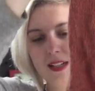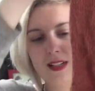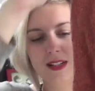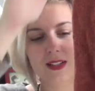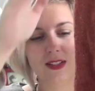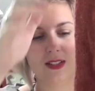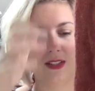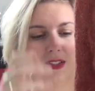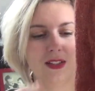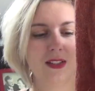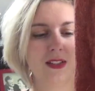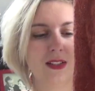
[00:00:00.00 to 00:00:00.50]
a
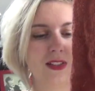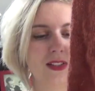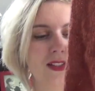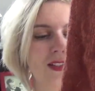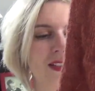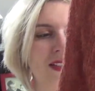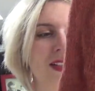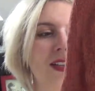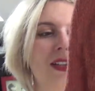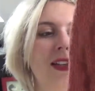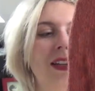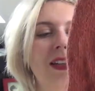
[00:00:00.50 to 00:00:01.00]

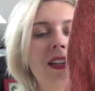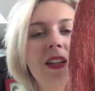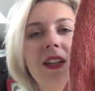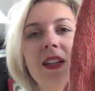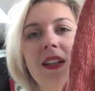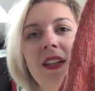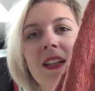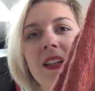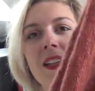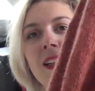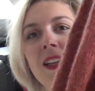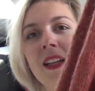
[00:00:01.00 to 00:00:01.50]
lot.
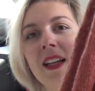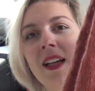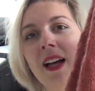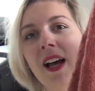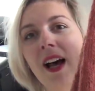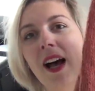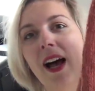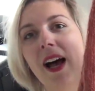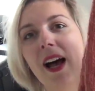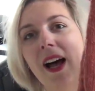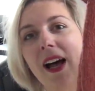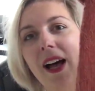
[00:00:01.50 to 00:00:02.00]

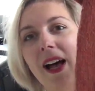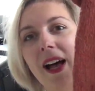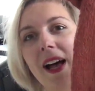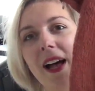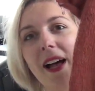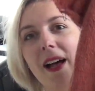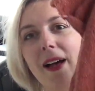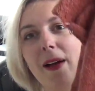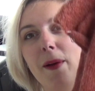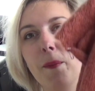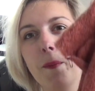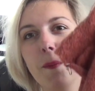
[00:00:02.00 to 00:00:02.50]

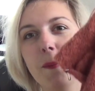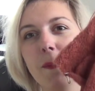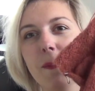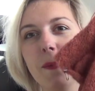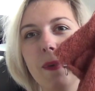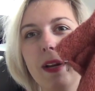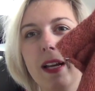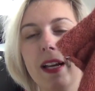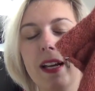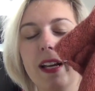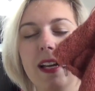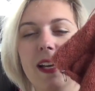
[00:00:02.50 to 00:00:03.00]

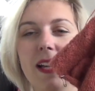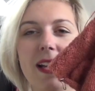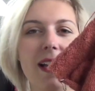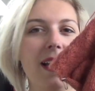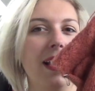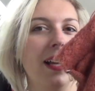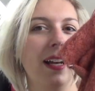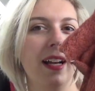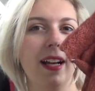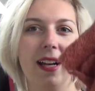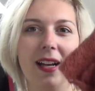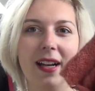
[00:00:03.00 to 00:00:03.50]

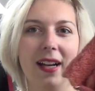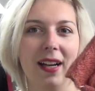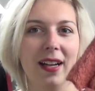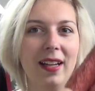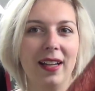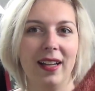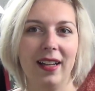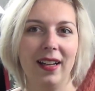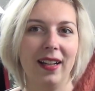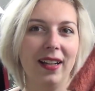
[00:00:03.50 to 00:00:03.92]
I